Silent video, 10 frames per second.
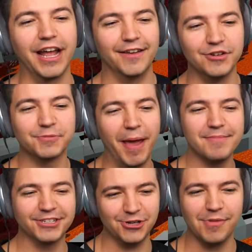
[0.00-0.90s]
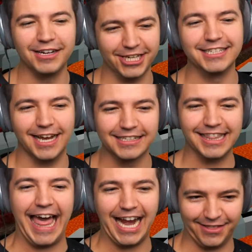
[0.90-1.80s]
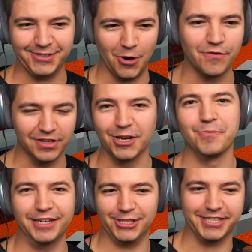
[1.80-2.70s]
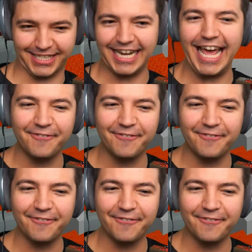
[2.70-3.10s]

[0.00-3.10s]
Okay, if you spam it too much, it does lag the server a little bit, just as an